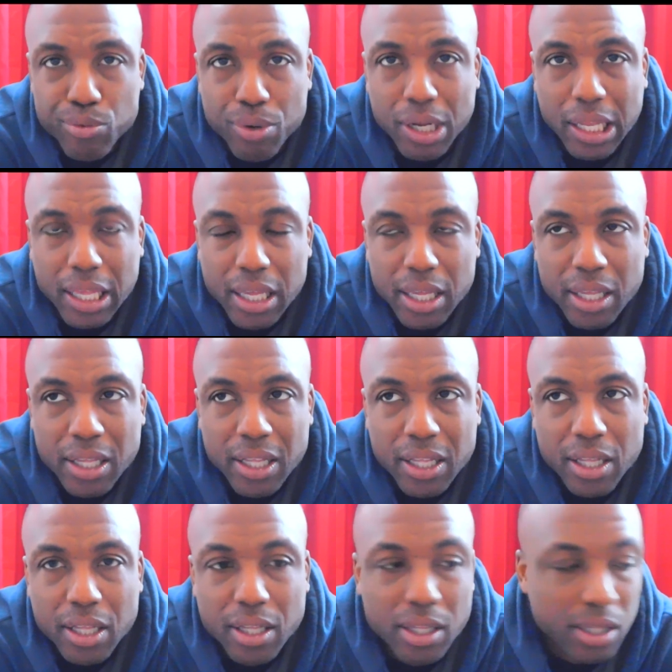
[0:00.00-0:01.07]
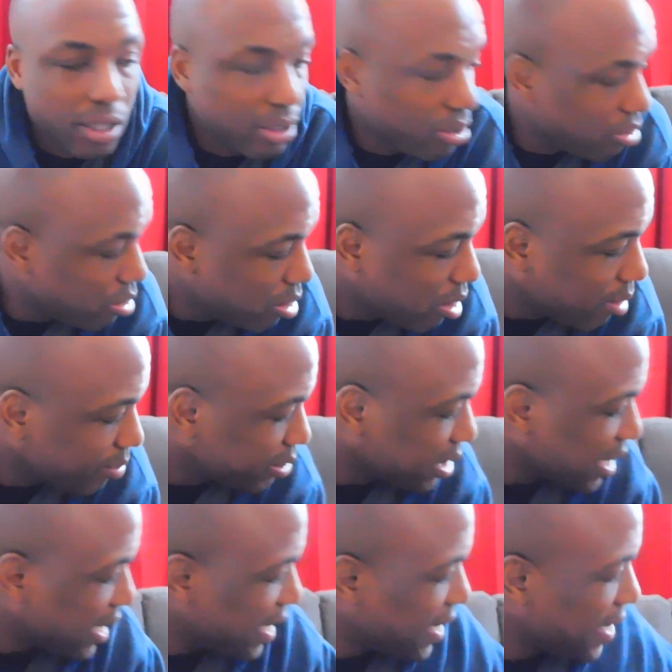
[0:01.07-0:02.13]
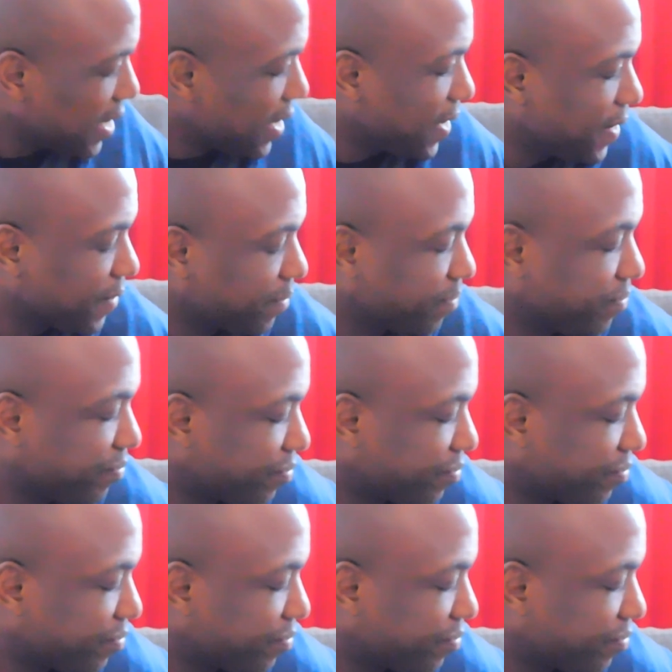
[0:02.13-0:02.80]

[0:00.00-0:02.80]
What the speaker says: really. You know what I'm saying?